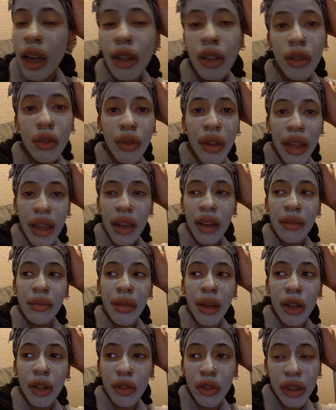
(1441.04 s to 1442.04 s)
i do have
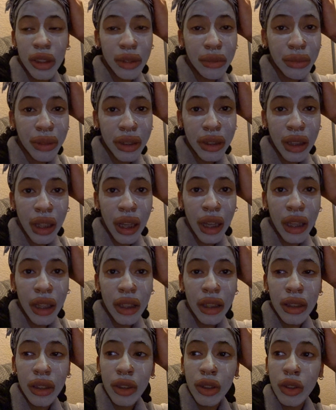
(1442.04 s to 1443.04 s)
my christmas
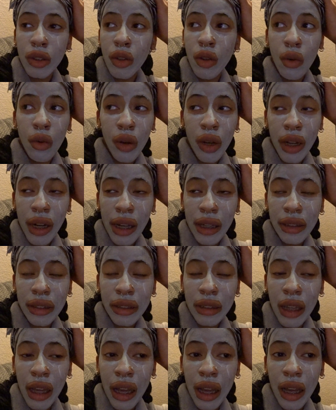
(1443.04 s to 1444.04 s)
lights going
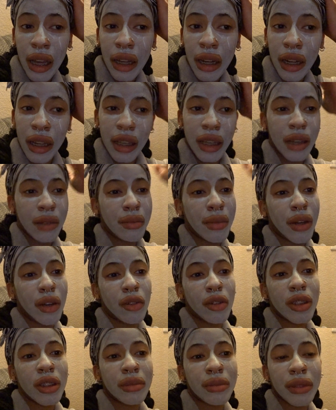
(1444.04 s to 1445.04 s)
outside i have my
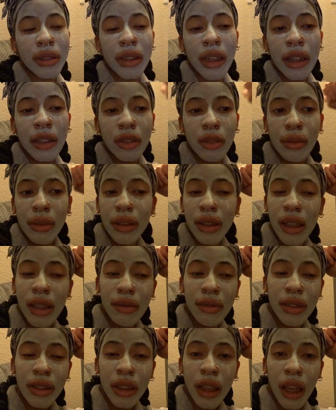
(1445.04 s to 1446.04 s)
christmas lights on my
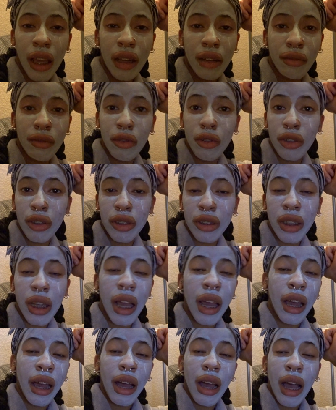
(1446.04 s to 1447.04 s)
tv stand of course
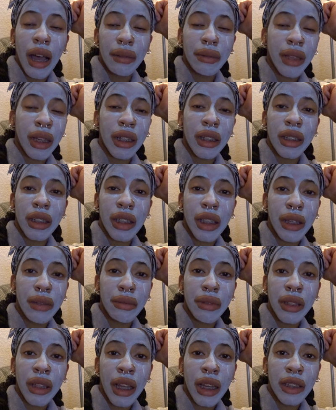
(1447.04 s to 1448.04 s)
i'm not going to
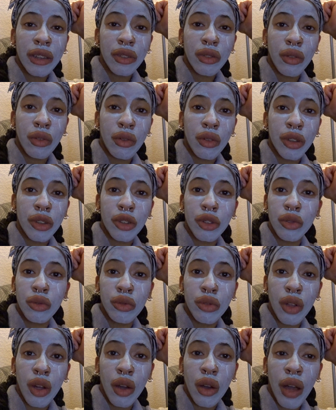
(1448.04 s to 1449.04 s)
keep the lights on
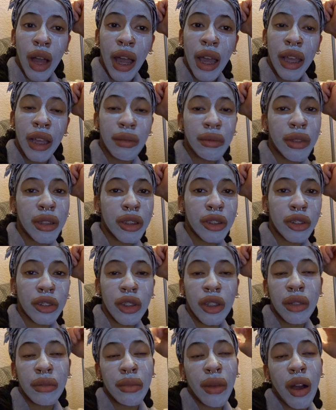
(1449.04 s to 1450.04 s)
too long i am going to
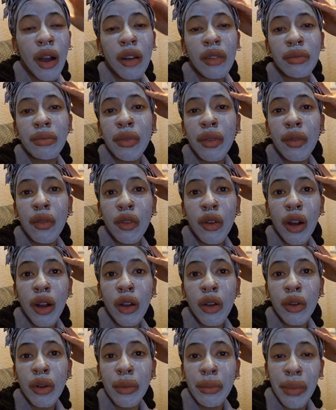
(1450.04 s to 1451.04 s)
turn them off before
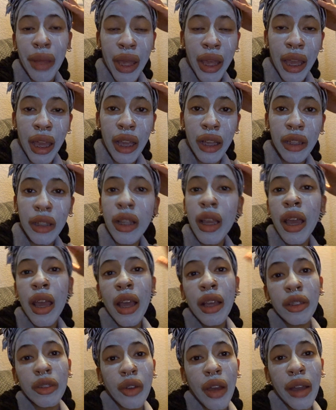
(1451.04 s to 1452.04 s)
i go to bed
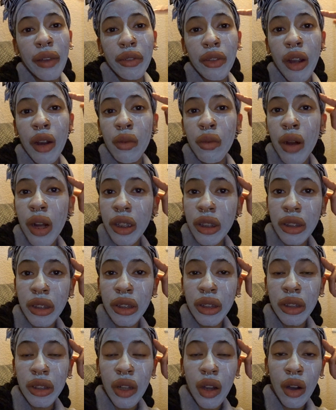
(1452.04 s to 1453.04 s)
so after i wash
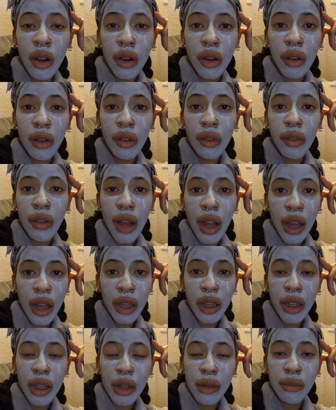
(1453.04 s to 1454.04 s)
this off i
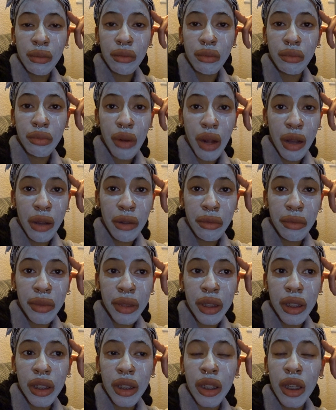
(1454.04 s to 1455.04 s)
am
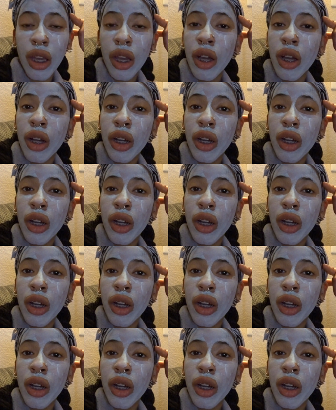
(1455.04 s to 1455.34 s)
probably